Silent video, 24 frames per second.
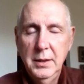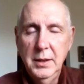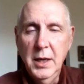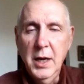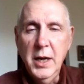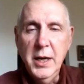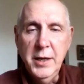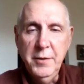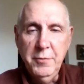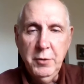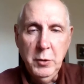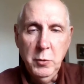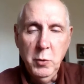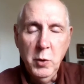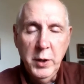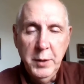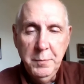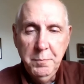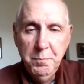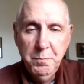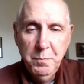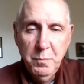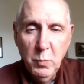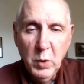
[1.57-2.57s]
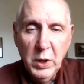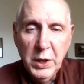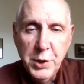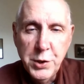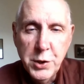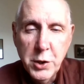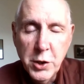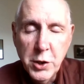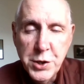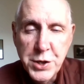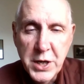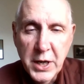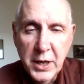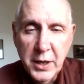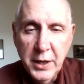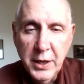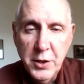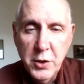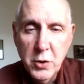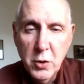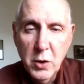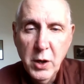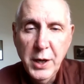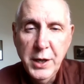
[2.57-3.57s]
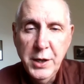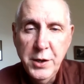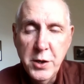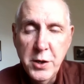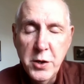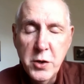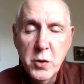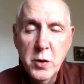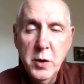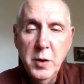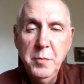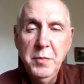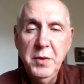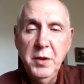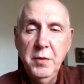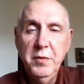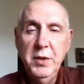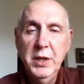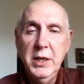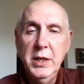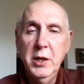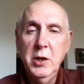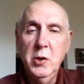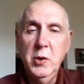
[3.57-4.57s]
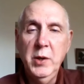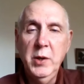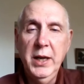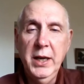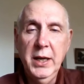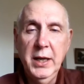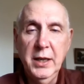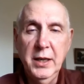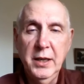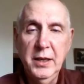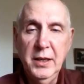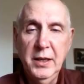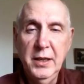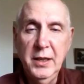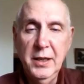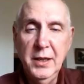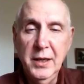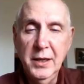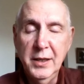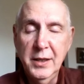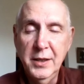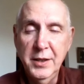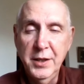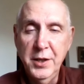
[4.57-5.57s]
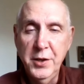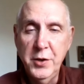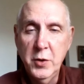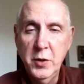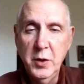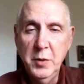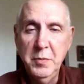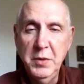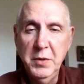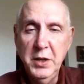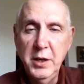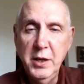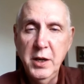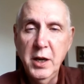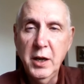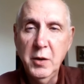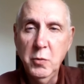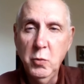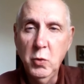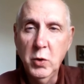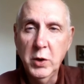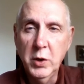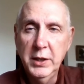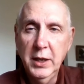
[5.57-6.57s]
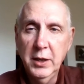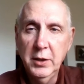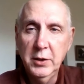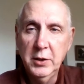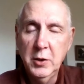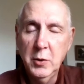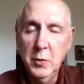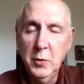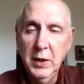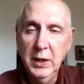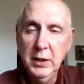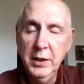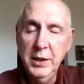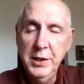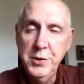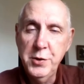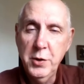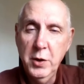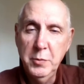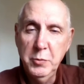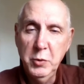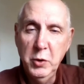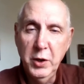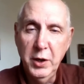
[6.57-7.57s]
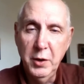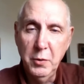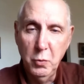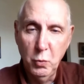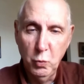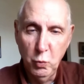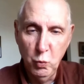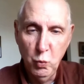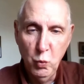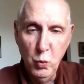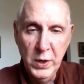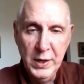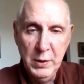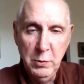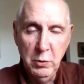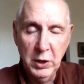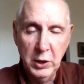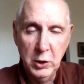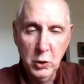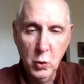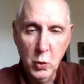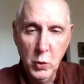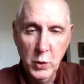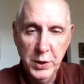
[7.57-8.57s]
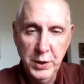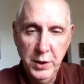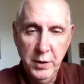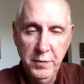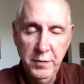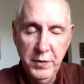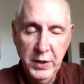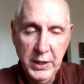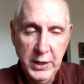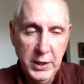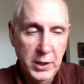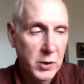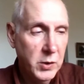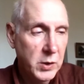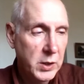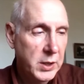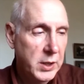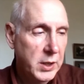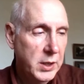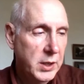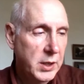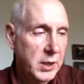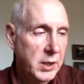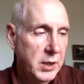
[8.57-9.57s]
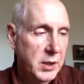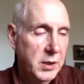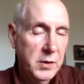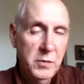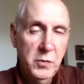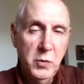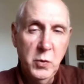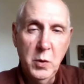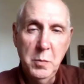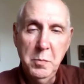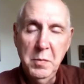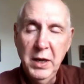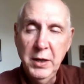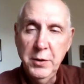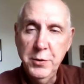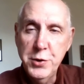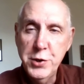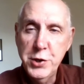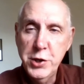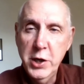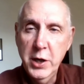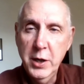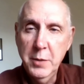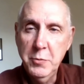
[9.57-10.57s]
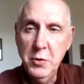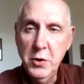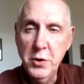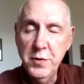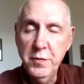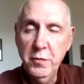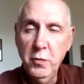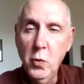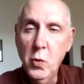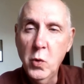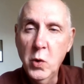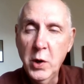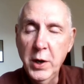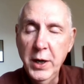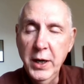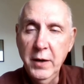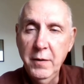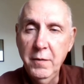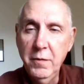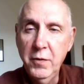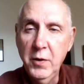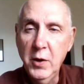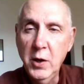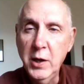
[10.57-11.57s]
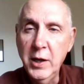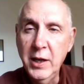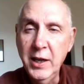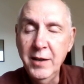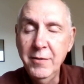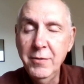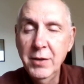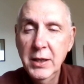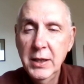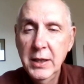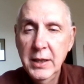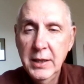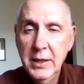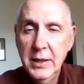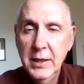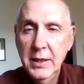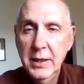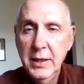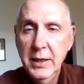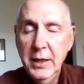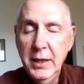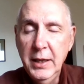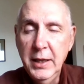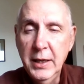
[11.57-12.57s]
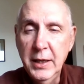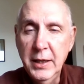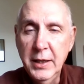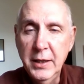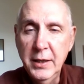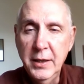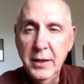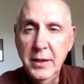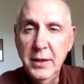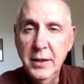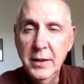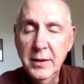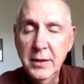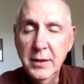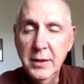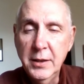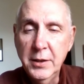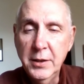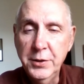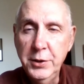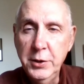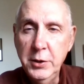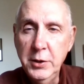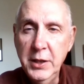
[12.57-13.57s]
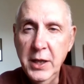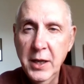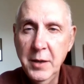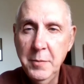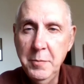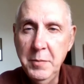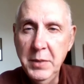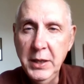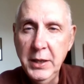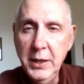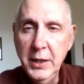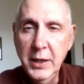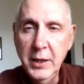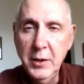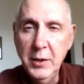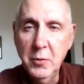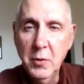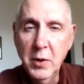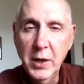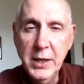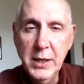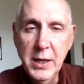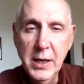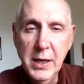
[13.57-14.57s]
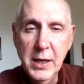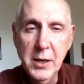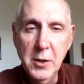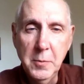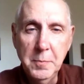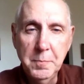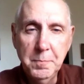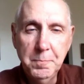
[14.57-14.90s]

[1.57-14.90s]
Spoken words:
Hi everyone. Well, it turns out I tried to trim the video and the trim did not work out correctly, so I'm going to re-record the video for Mounce chapters 4 and 5, and I'll do that beginning right now.